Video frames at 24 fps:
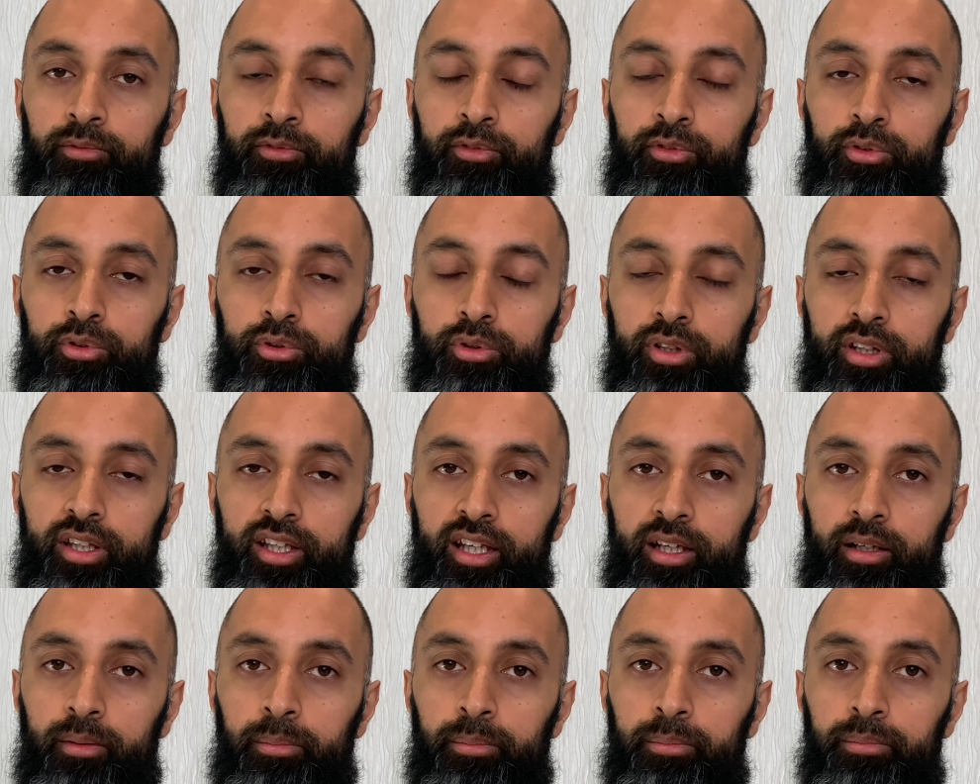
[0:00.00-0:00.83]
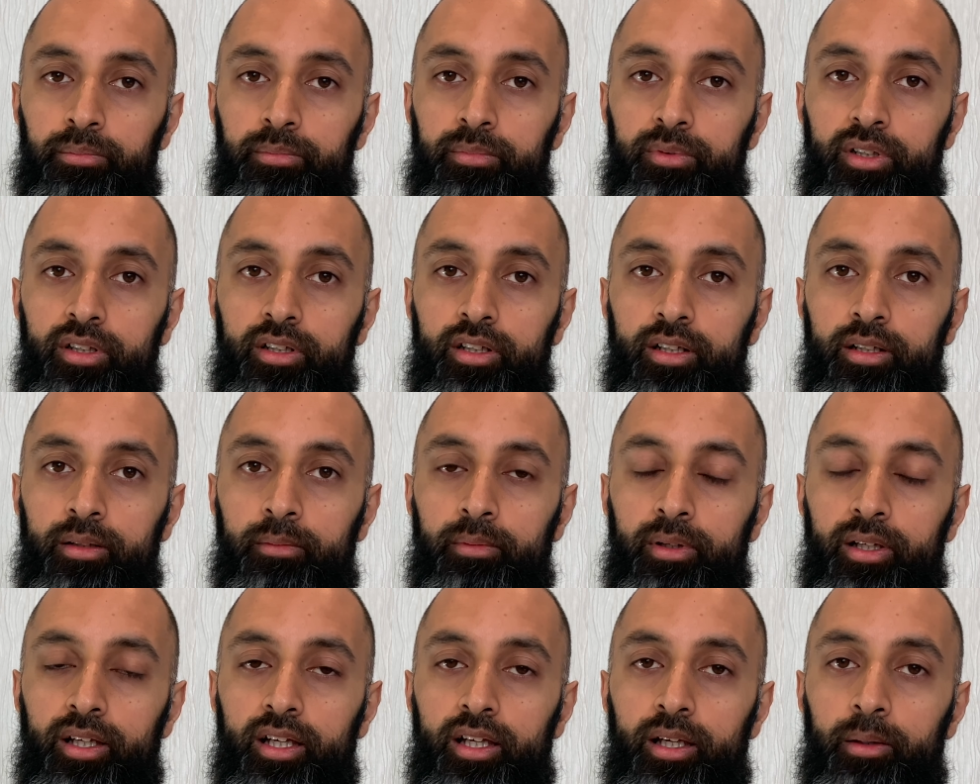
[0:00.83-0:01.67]
for their
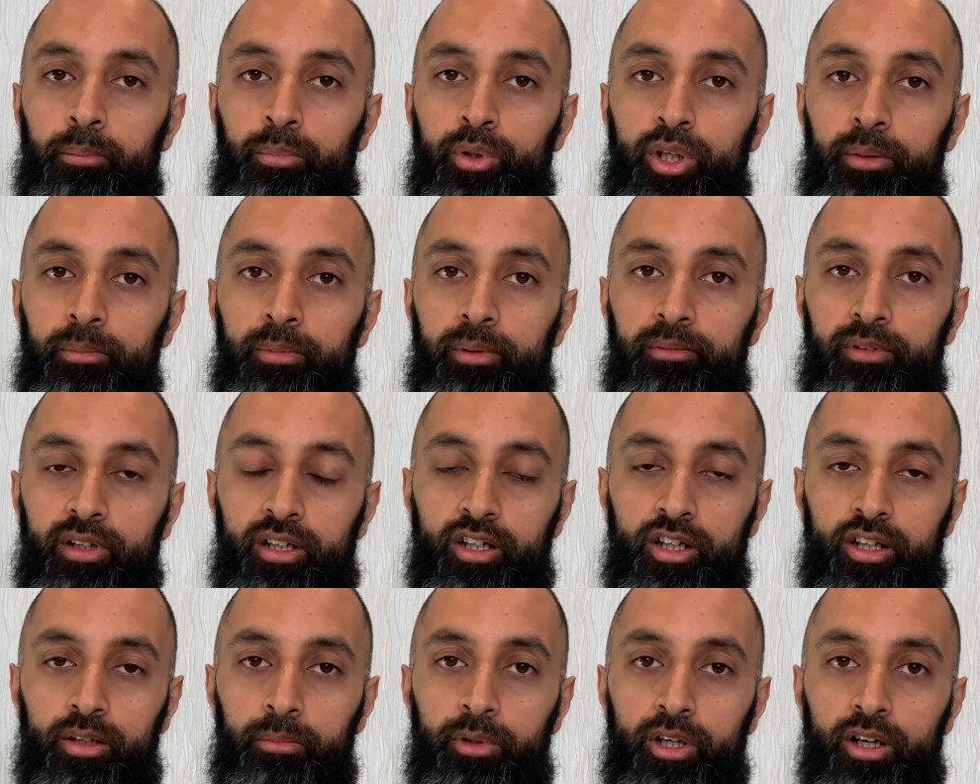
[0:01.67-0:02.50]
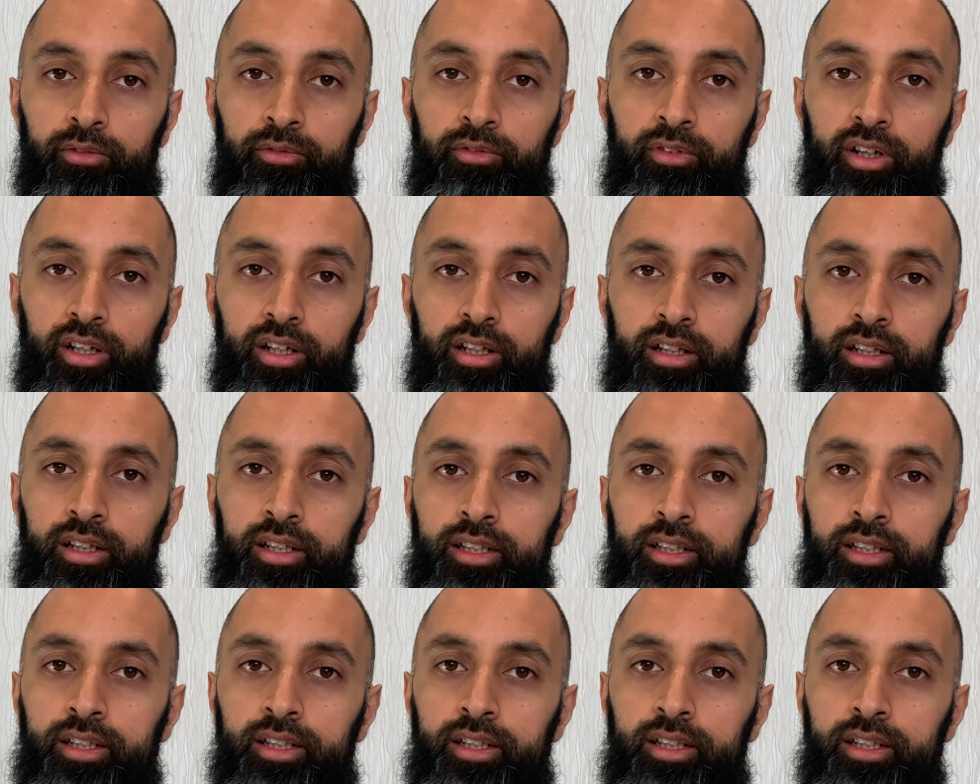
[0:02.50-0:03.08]
premium economy offering.